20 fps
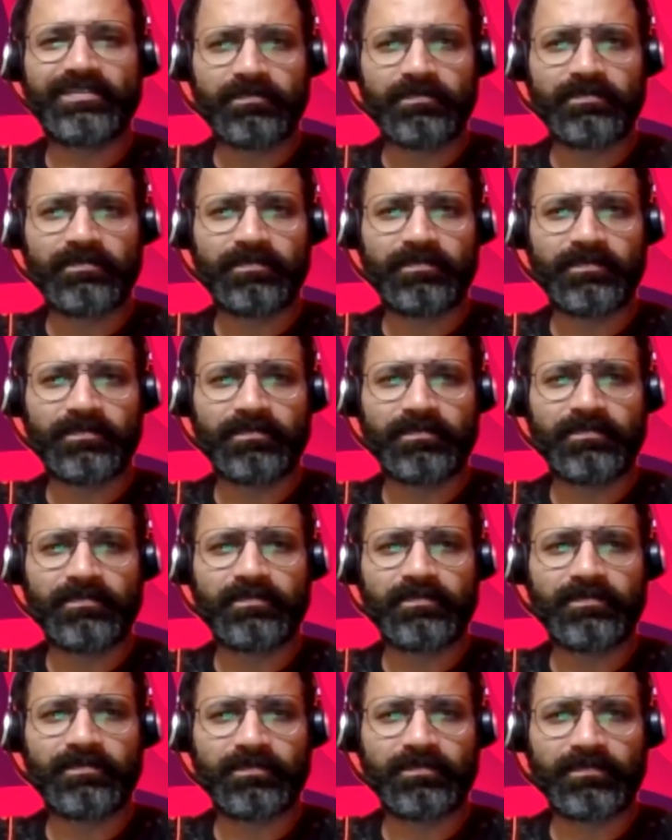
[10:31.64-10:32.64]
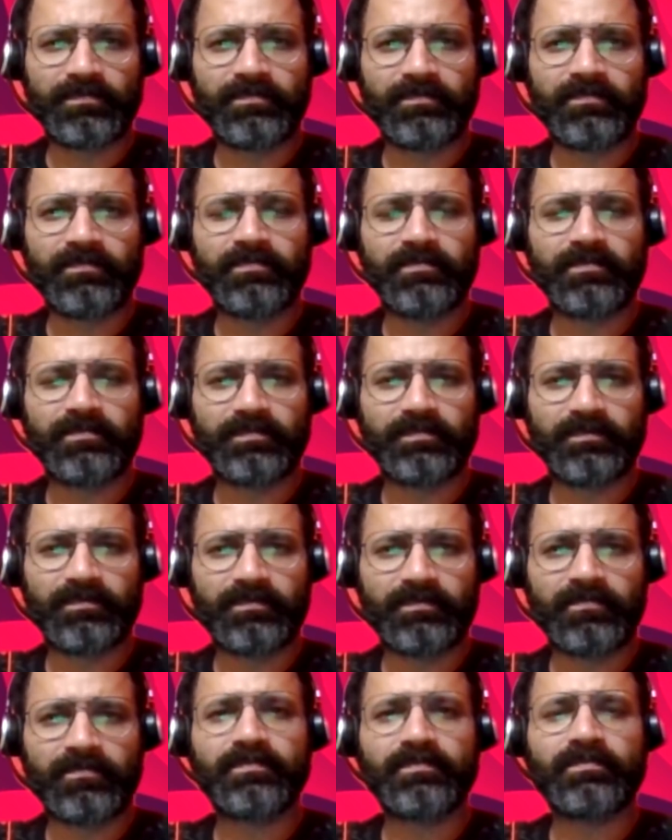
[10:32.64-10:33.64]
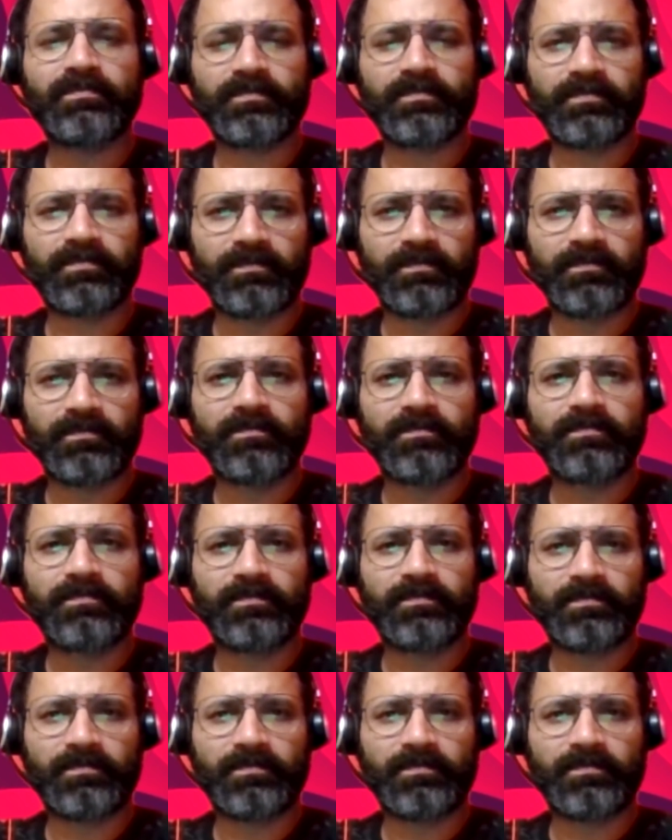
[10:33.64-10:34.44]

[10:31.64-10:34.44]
I'm pretty sure the leadership will look at how better to